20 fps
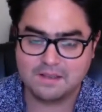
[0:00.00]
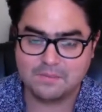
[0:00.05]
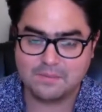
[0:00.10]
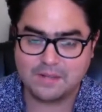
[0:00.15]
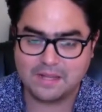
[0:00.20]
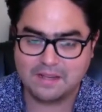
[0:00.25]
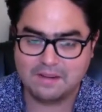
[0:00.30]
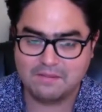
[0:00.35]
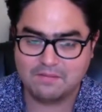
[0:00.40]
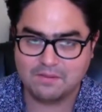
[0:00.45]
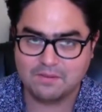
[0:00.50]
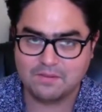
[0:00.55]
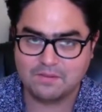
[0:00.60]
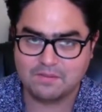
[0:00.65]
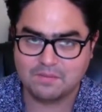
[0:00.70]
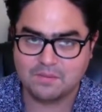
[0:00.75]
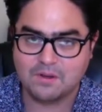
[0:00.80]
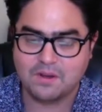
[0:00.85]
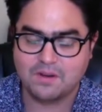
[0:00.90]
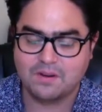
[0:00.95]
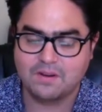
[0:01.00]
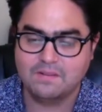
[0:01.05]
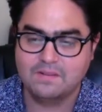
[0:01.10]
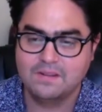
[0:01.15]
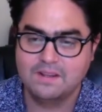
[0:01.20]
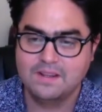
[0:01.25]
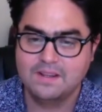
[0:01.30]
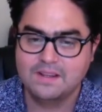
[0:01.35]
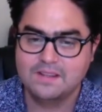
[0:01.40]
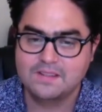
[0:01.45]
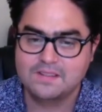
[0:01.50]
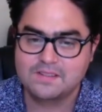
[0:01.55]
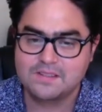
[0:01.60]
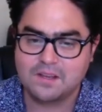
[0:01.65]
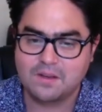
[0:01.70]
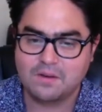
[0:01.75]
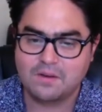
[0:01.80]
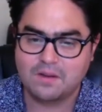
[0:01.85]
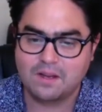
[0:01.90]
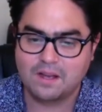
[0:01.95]
planned for you tomorrow.
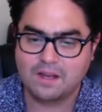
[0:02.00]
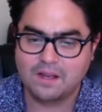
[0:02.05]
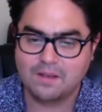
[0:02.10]
So